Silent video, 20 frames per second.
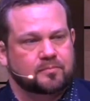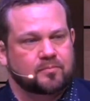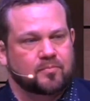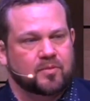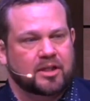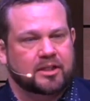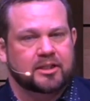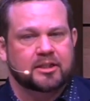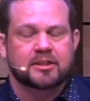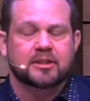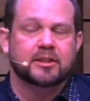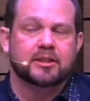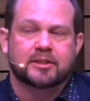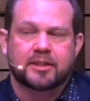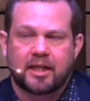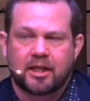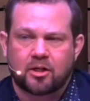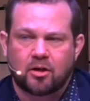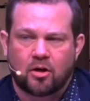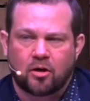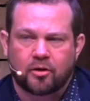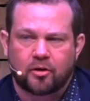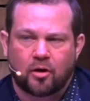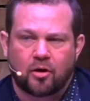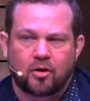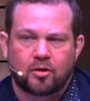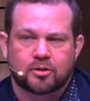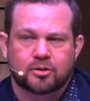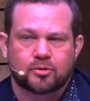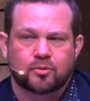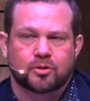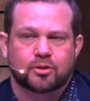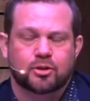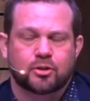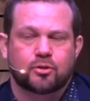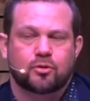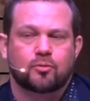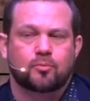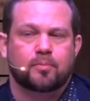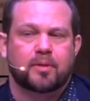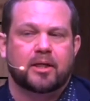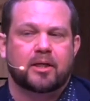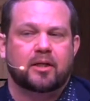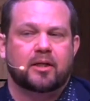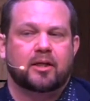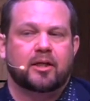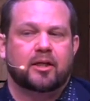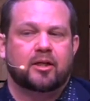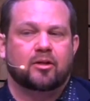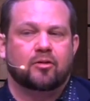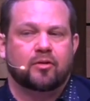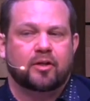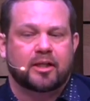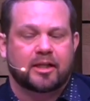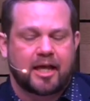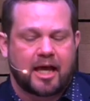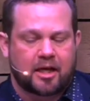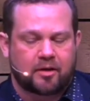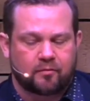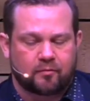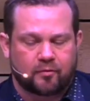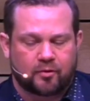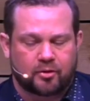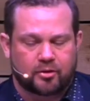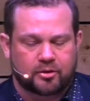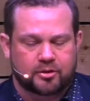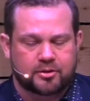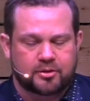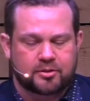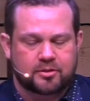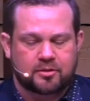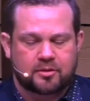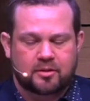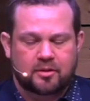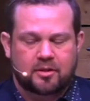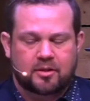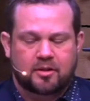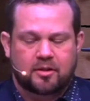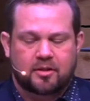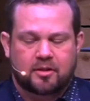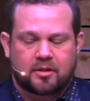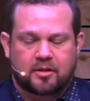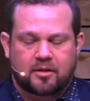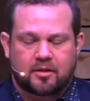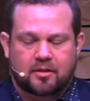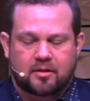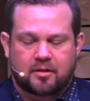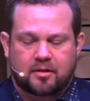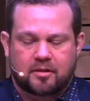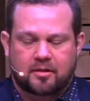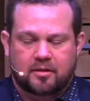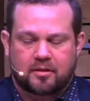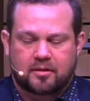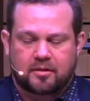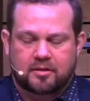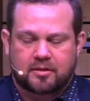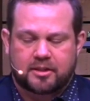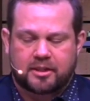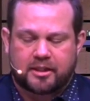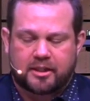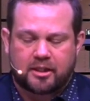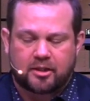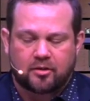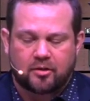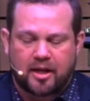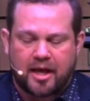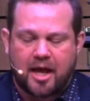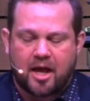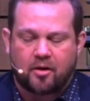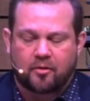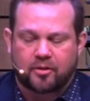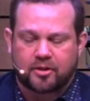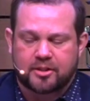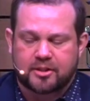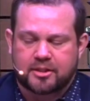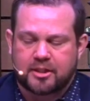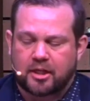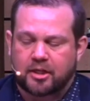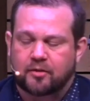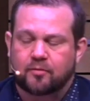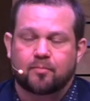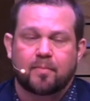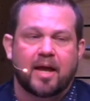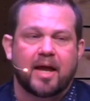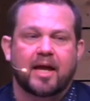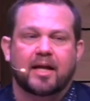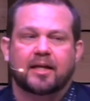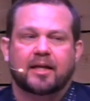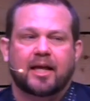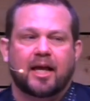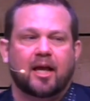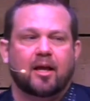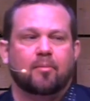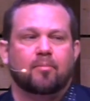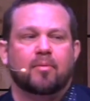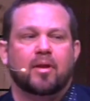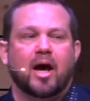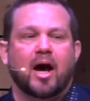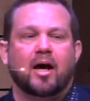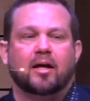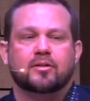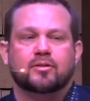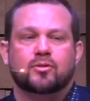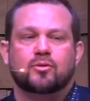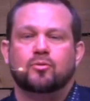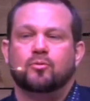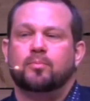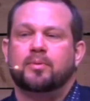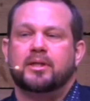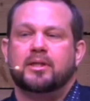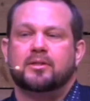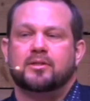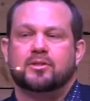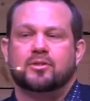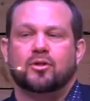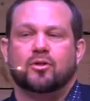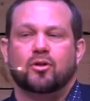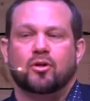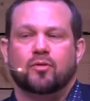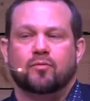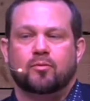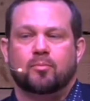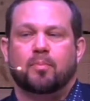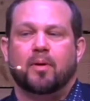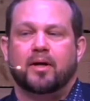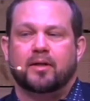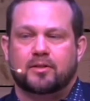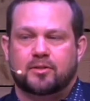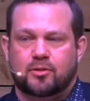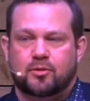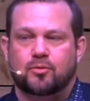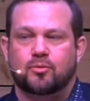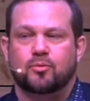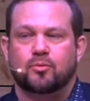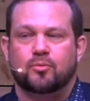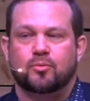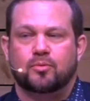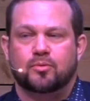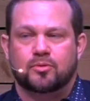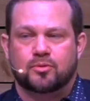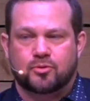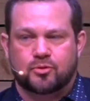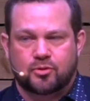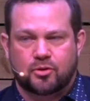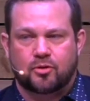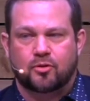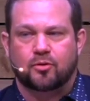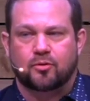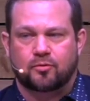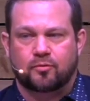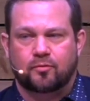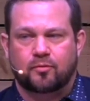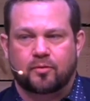Doesn't it take on all sorts of new meaning, hearing that verse, to hear now, the Son of Man came not to be served, but to serve.